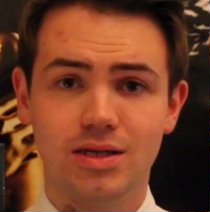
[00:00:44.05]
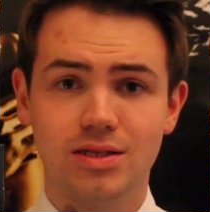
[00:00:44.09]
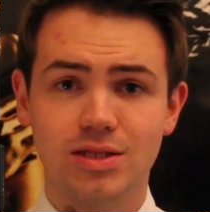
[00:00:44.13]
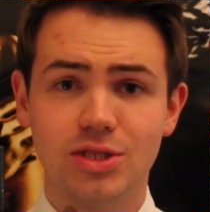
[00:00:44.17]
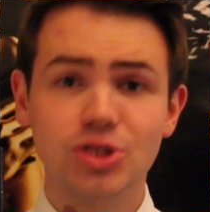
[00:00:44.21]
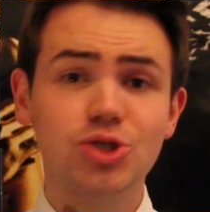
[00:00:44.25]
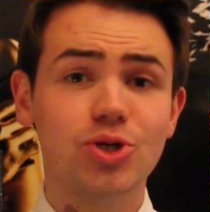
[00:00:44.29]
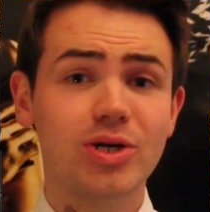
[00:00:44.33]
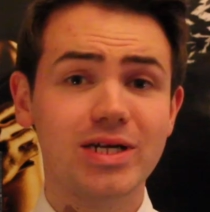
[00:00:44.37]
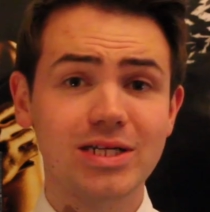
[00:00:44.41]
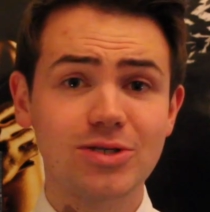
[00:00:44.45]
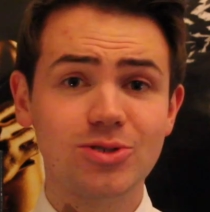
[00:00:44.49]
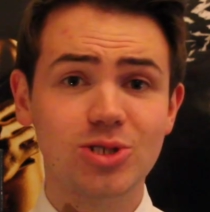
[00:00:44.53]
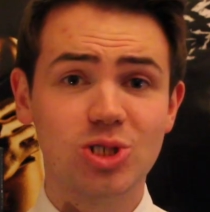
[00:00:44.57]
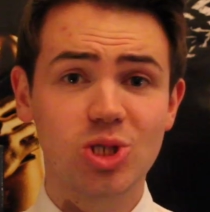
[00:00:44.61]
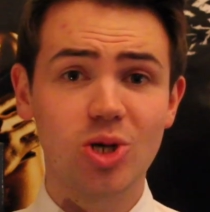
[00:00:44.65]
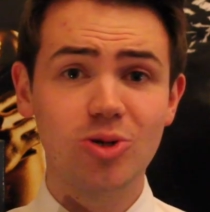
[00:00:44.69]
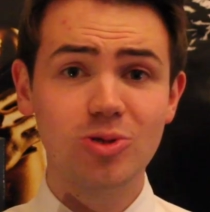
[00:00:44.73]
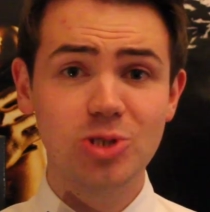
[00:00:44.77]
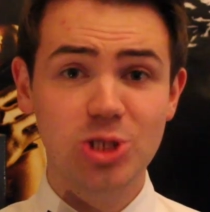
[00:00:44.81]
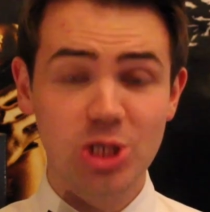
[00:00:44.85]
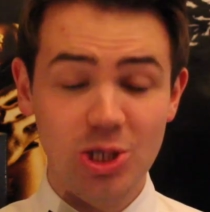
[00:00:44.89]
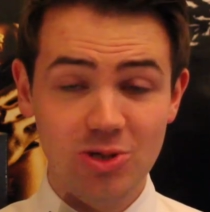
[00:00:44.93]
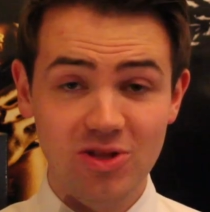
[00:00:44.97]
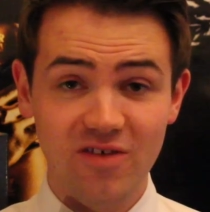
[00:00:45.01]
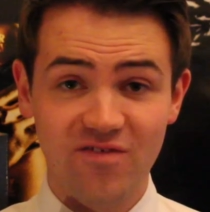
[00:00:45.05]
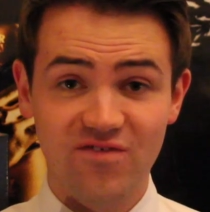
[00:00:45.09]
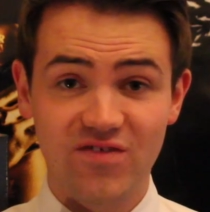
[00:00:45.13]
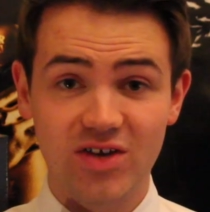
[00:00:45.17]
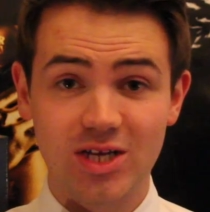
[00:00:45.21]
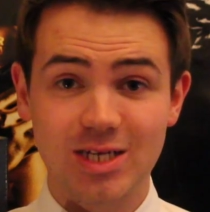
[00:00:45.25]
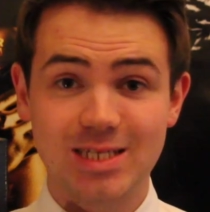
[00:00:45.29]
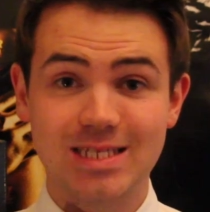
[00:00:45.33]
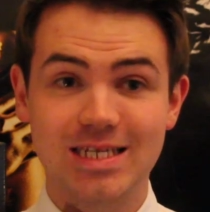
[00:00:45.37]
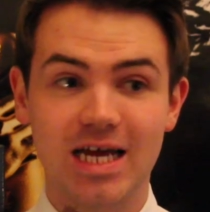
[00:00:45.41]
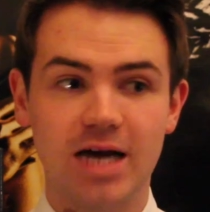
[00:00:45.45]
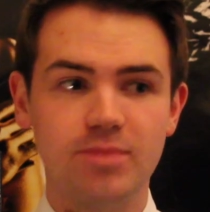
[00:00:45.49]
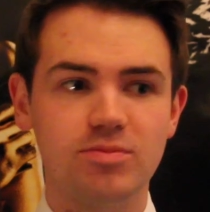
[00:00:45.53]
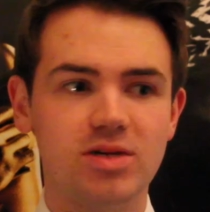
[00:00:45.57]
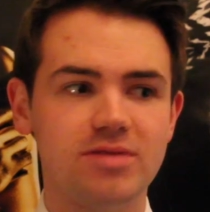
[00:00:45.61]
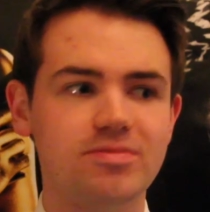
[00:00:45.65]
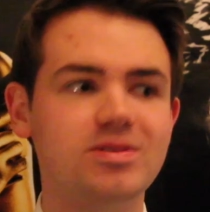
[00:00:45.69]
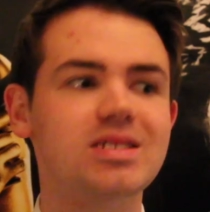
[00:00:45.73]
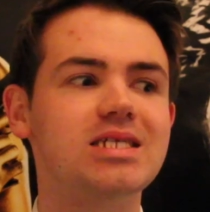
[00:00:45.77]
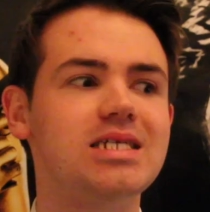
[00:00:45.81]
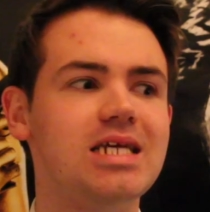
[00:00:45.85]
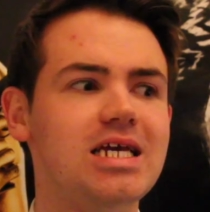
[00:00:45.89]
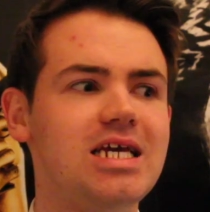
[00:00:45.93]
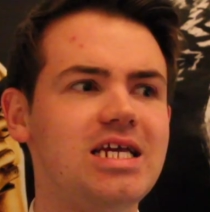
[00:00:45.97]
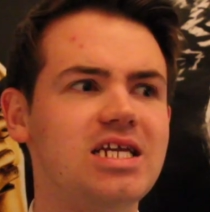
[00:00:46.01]
The trailer is also the first time we've
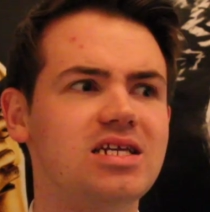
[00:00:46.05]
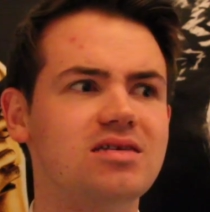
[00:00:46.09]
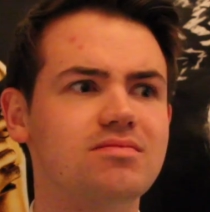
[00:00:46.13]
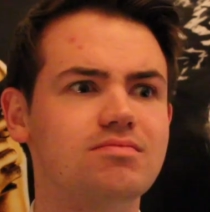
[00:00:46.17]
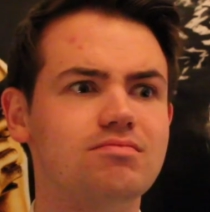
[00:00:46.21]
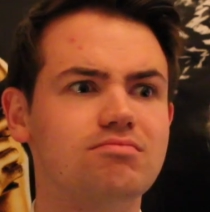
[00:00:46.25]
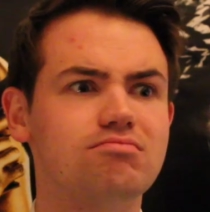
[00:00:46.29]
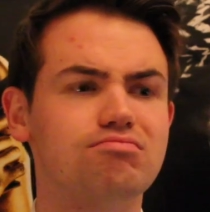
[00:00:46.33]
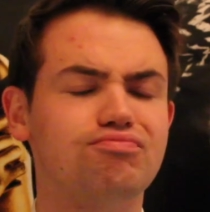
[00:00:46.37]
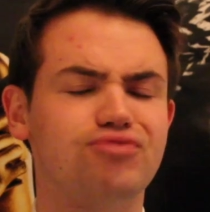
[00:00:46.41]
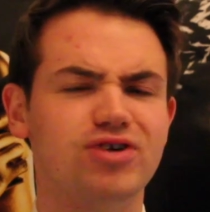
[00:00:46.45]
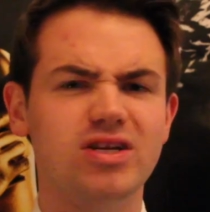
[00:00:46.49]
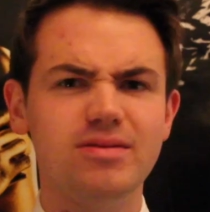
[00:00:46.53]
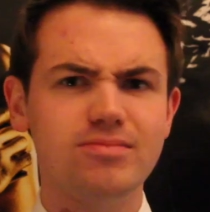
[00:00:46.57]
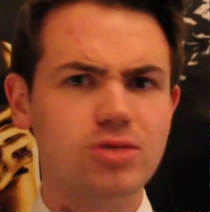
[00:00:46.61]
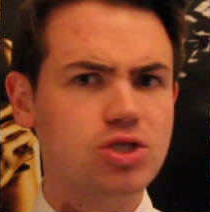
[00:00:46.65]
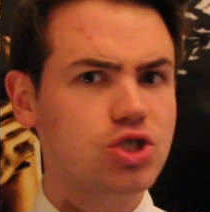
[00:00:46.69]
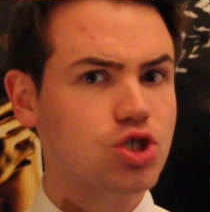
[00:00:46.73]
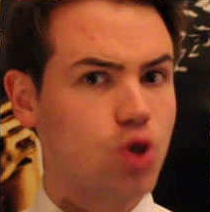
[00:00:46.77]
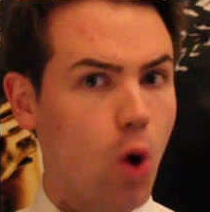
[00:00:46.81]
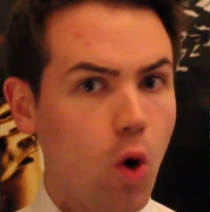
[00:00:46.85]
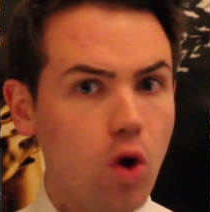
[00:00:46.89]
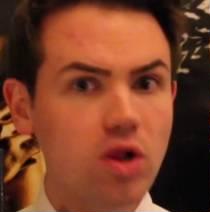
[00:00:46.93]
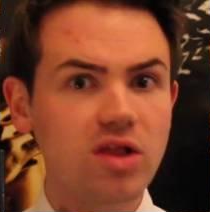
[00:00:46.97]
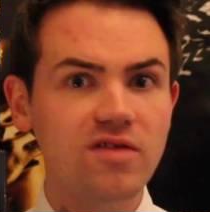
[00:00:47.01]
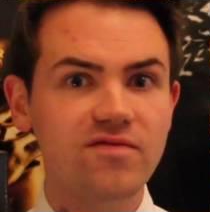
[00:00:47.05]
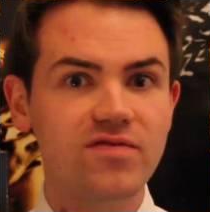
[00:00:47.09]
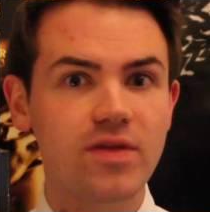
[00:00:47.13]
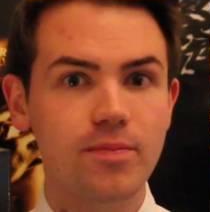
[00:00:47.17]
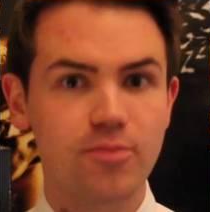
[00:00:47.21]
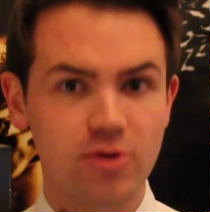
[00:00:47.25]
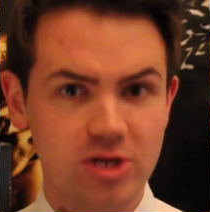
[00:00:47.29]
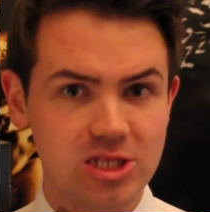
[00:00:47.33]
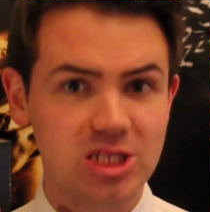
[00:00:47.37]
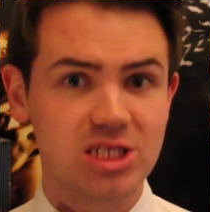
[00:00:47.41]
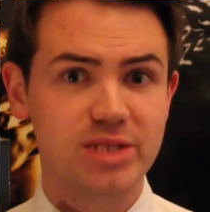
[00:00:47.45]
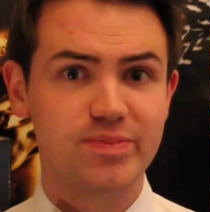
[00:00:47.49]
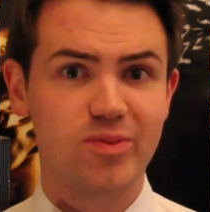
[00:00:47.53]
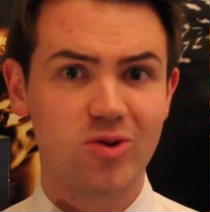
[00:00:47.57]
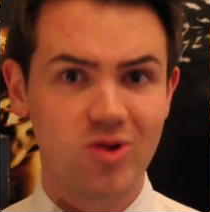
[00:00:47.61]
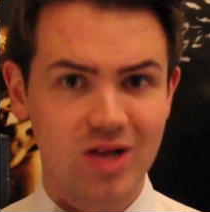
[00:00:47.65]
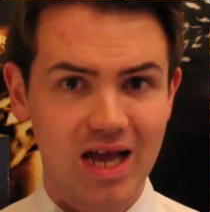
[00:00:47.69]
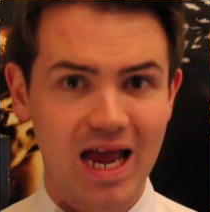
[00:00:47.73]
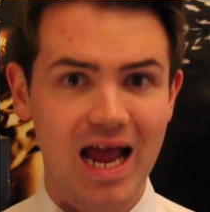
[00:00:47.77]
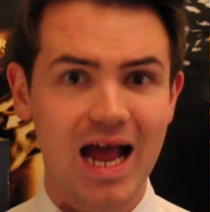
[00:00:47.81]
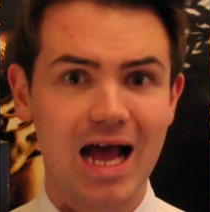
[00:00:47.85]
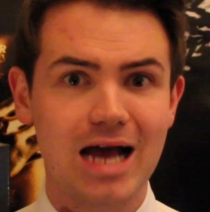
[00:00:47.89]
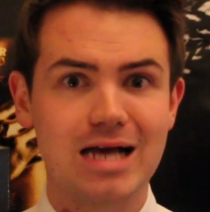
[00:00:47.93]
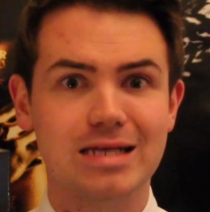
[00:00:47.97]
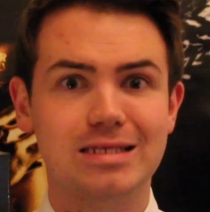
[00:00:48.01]
seen pretty much all of the principal
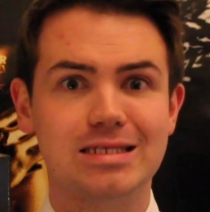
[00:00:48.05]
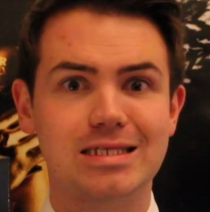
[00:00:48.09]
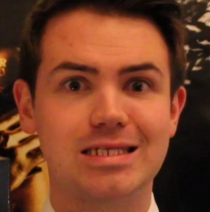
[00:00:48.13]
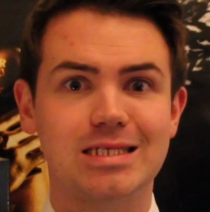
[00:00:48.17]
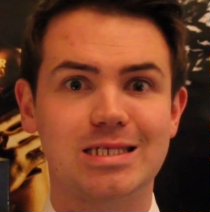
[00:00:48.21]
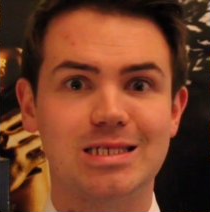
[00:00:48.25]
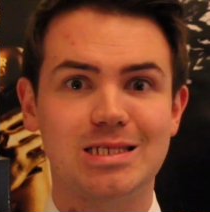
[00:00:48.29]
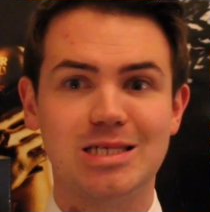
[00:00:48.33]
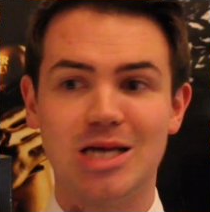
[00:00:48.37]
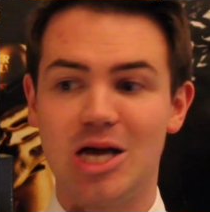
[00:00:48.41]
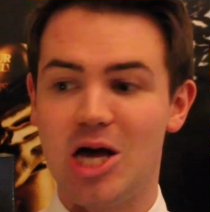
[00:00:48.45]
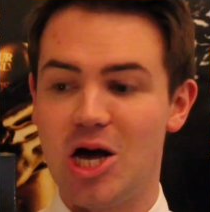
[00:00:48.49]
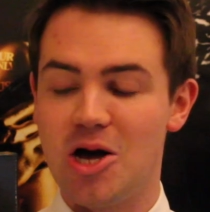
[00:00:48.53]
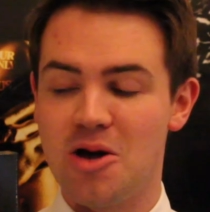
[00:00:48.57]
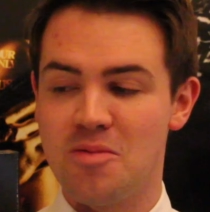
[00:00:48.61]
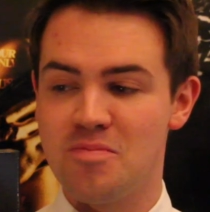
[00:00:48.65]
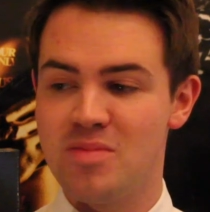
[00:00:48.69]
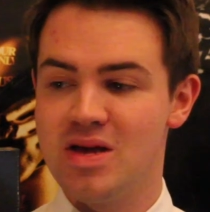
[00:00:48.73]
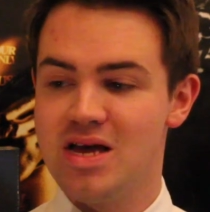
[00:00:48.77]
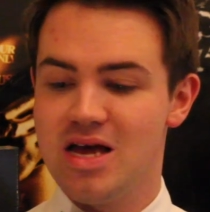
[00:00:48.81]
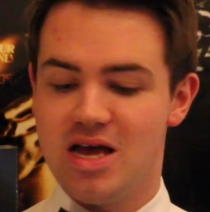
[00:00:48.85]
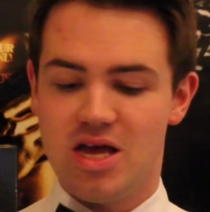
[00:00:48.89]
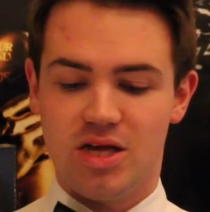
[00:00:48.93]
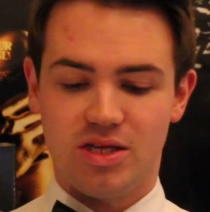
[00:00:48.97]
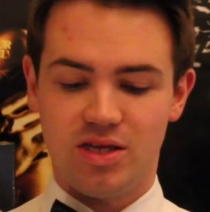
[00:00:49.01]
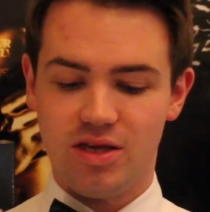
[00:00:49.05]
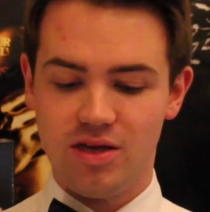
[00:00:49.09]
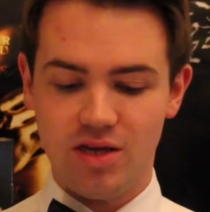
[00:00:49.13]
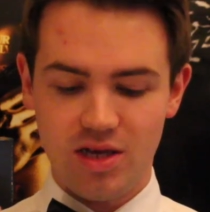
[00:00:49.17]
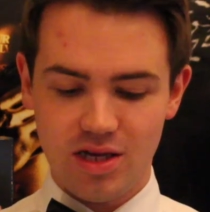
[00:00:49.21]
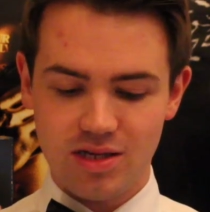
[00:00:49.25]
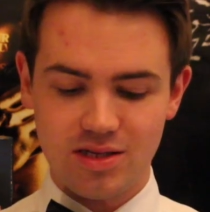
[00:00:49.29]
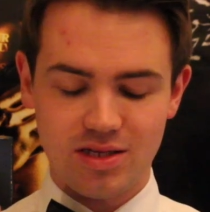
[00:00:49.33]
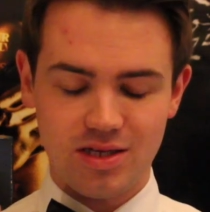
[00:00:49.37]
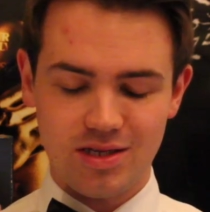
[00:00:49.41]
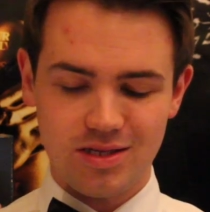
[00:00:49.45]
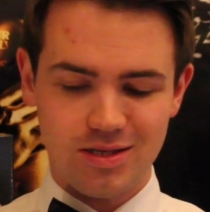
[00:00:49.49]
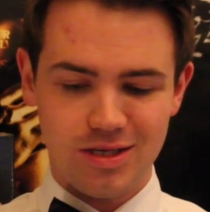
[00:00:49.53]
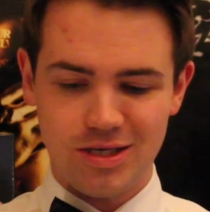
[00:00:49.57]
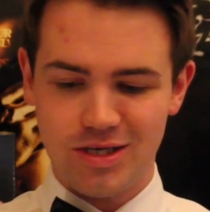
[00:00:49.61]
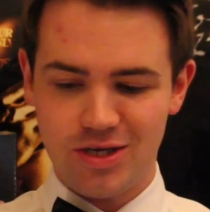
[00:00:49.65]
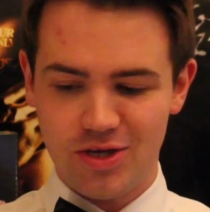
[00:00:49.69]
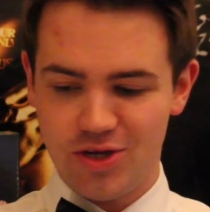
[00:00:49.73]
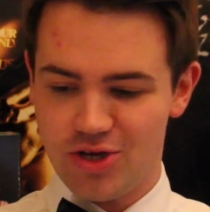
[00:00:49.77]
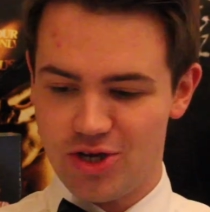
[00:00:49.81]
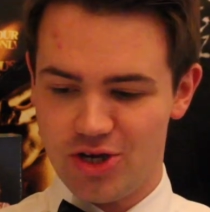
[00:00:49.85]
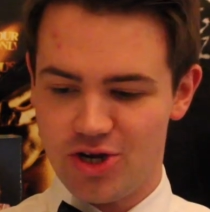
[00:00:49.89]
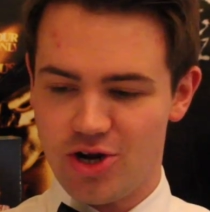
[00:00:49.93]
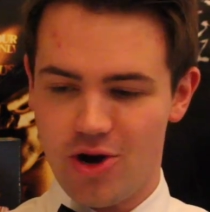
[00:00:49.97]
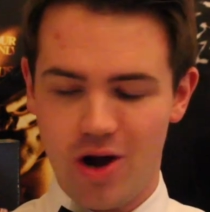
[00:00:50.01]
cast.
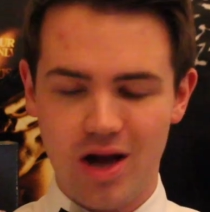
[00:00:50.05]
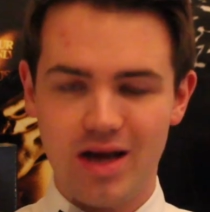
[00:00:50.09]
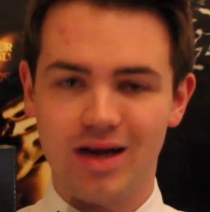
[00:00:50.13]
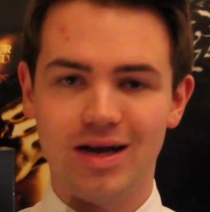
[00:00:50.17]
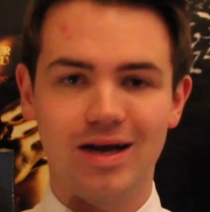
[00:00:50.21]
You know,